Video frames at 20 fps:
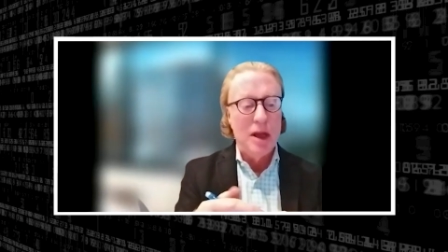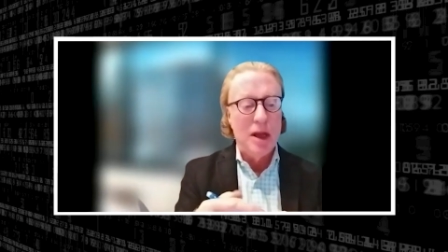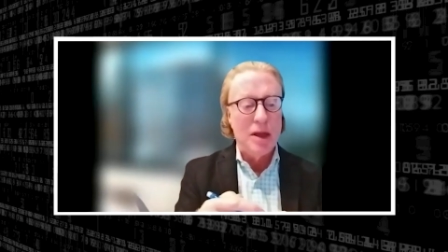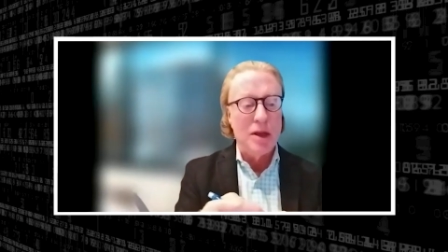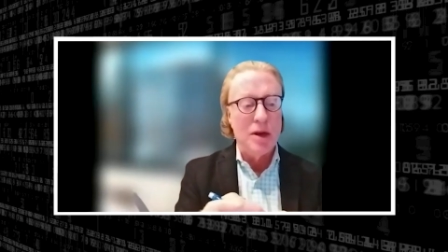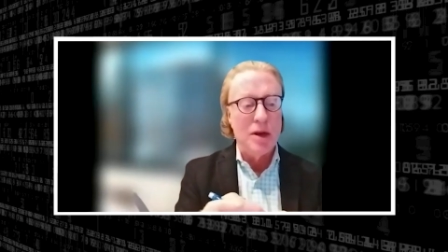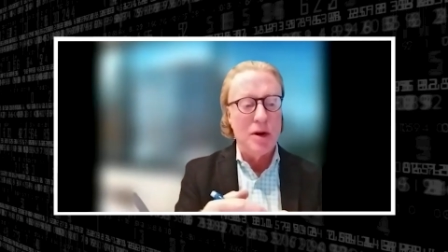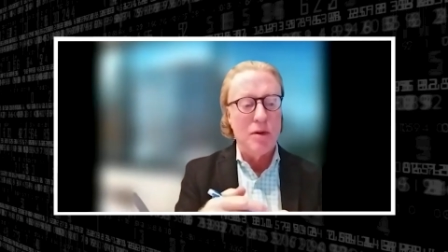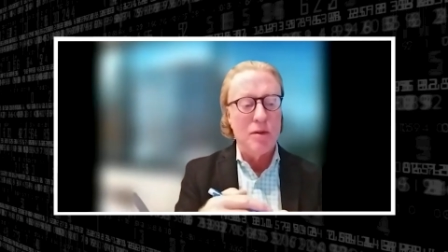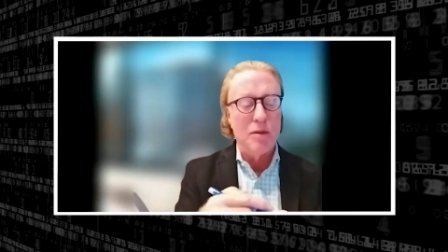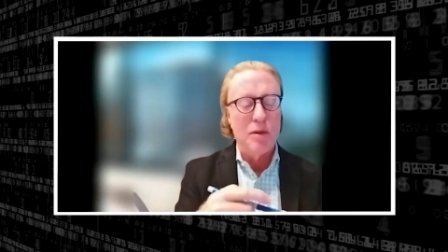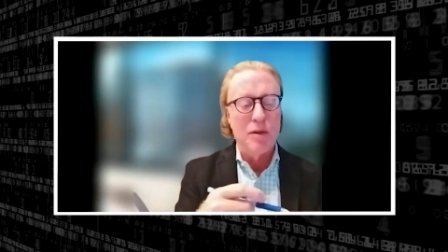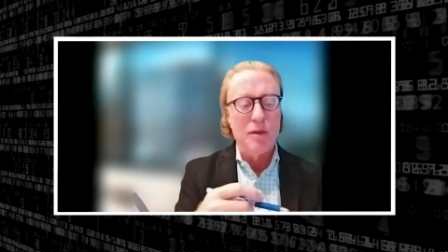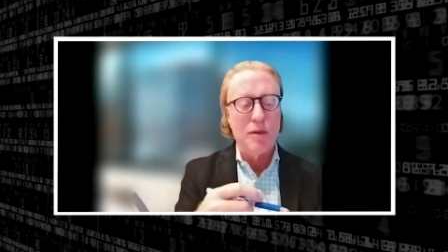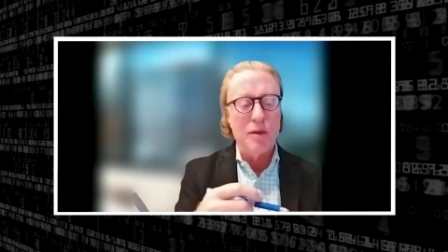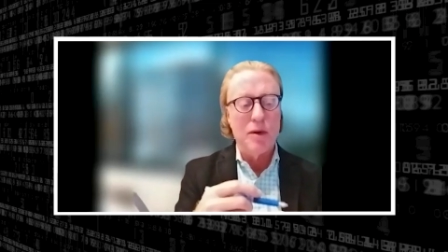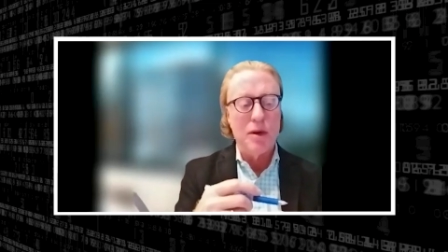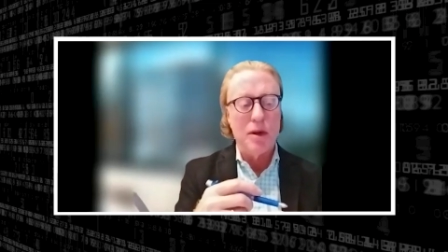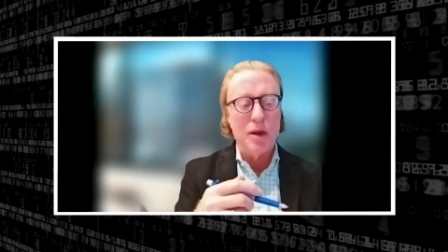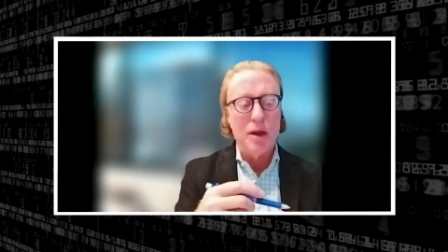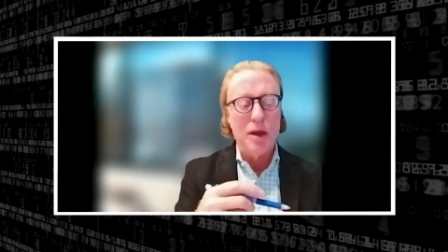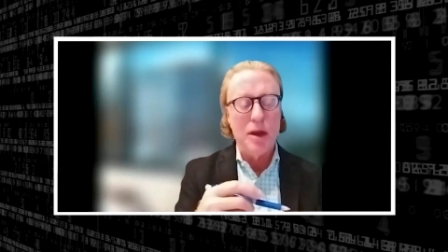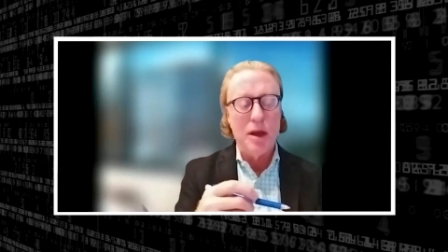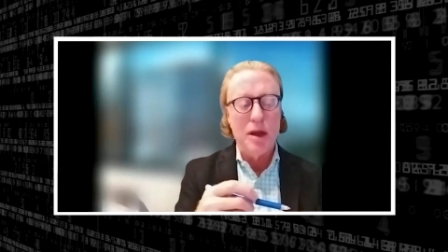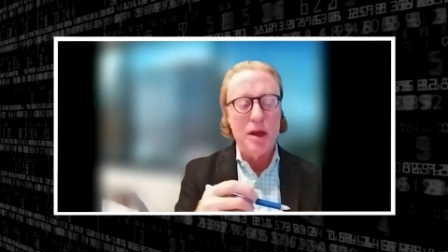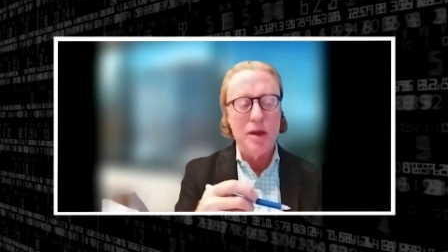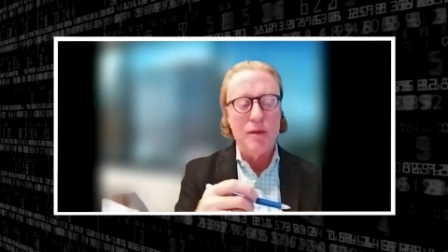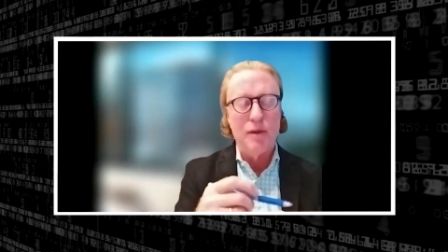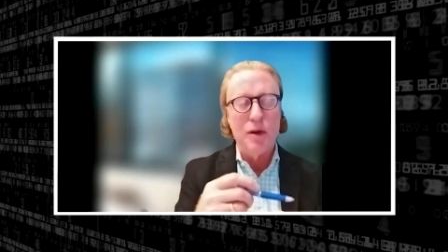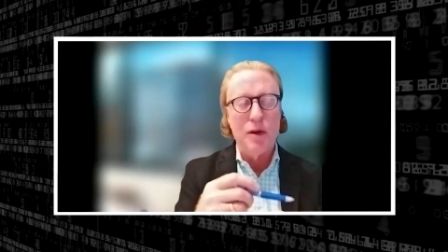You know, we,
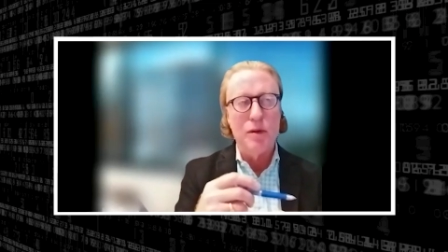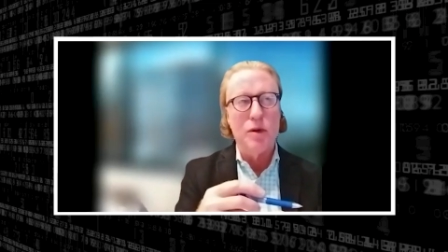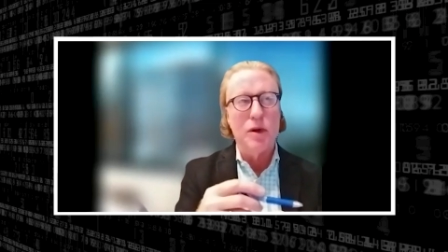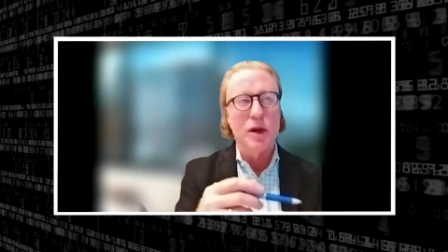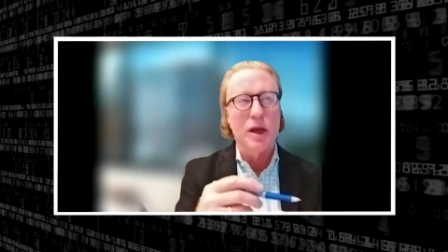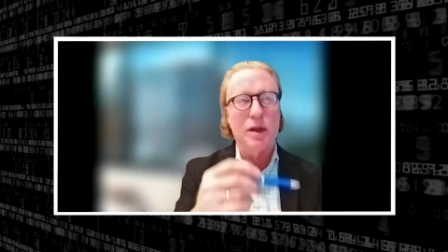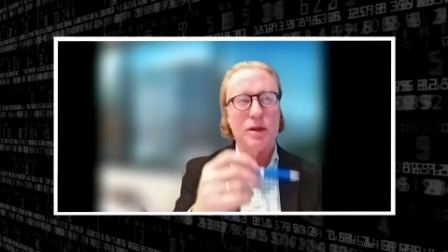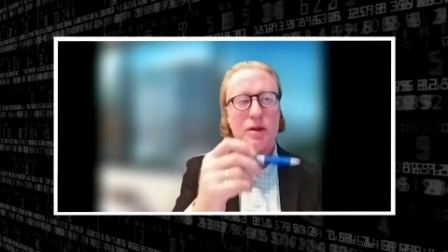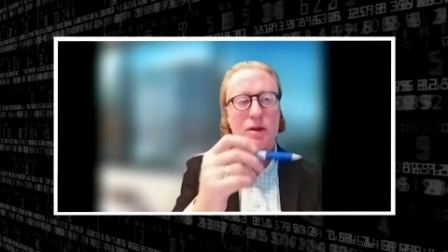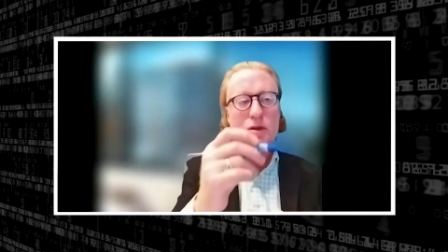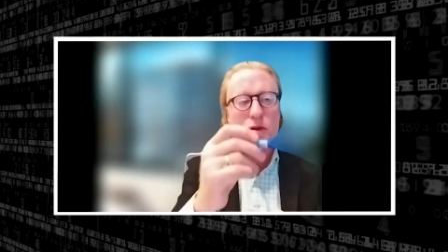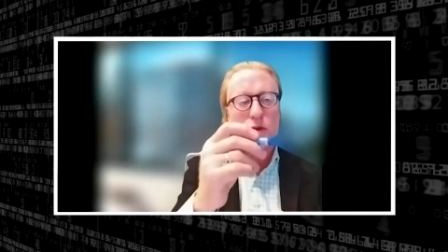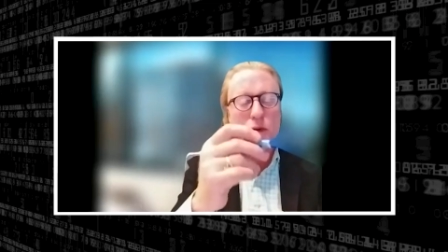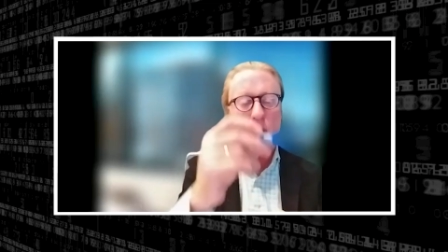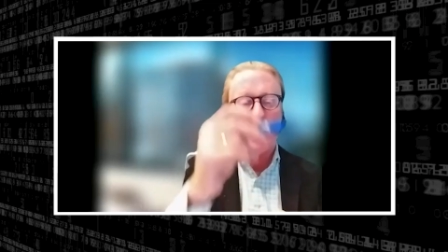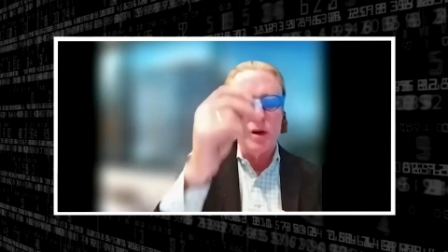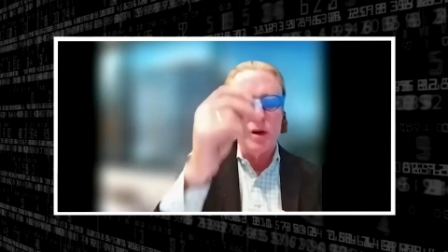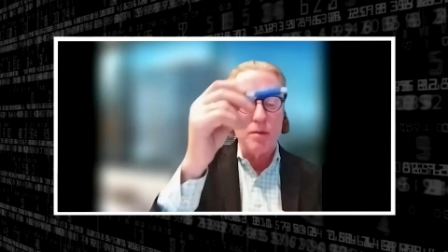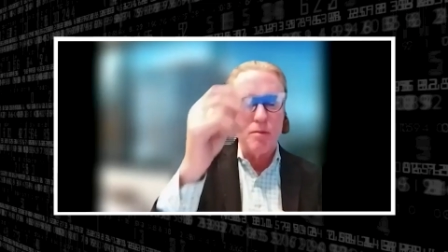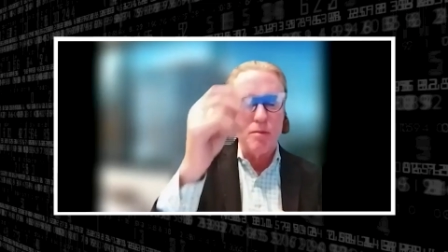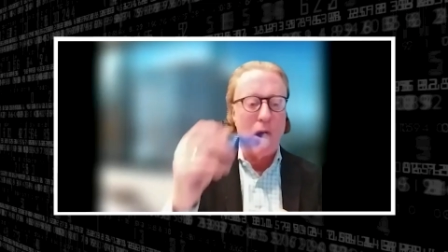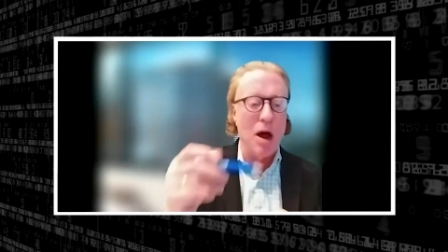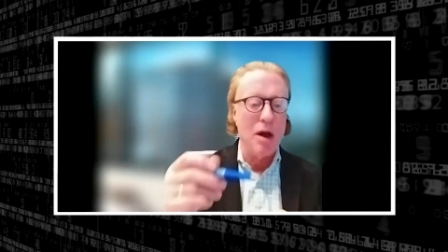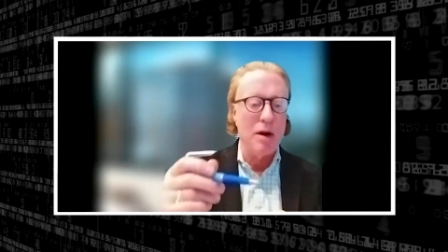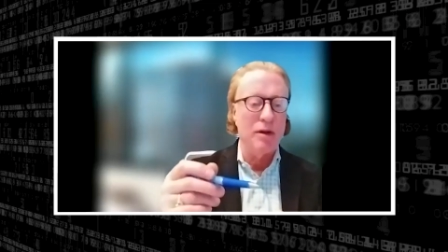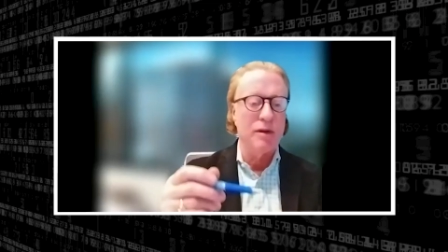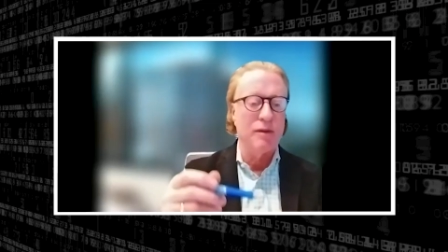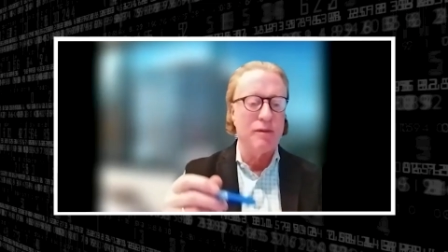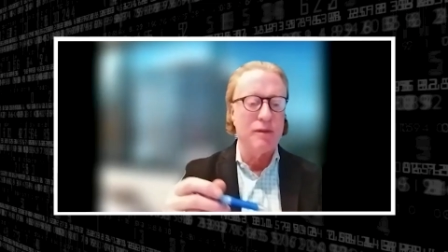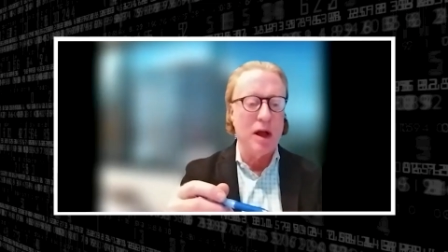if you look at the trend of
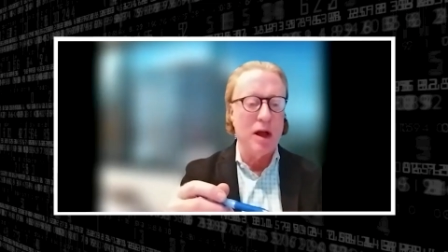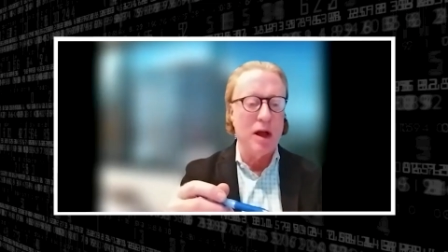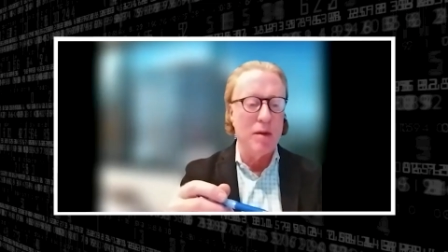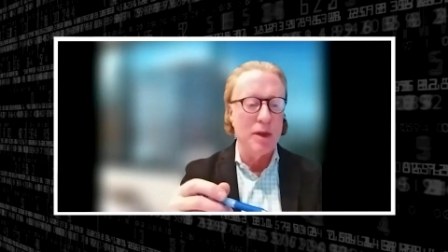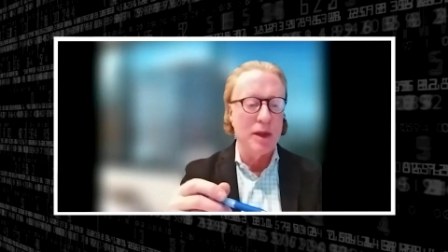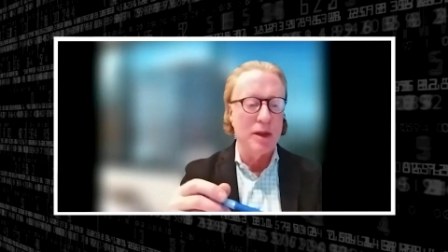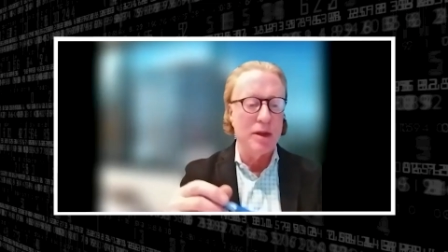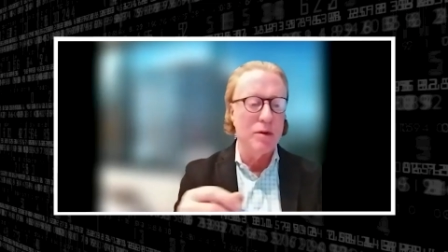model development,